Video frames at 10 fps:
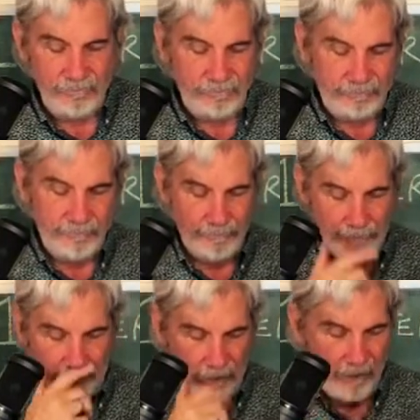All
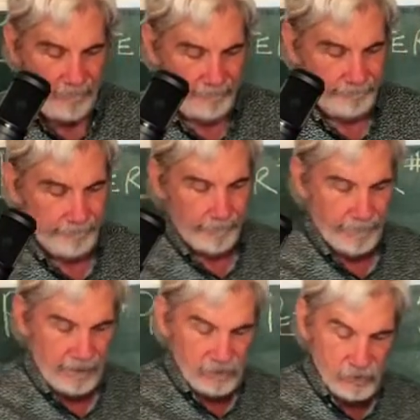right.
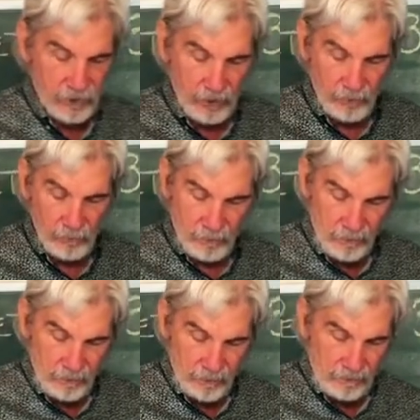So
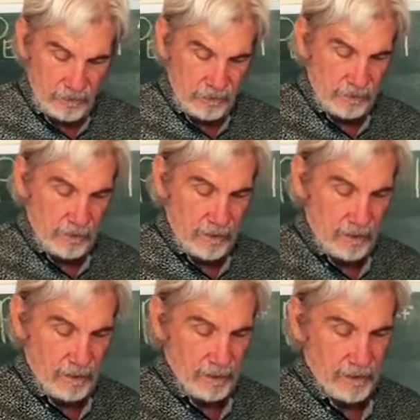
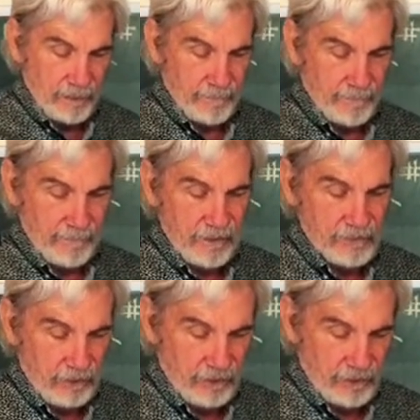um, let's
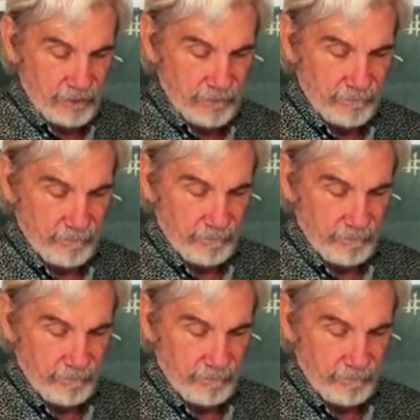go to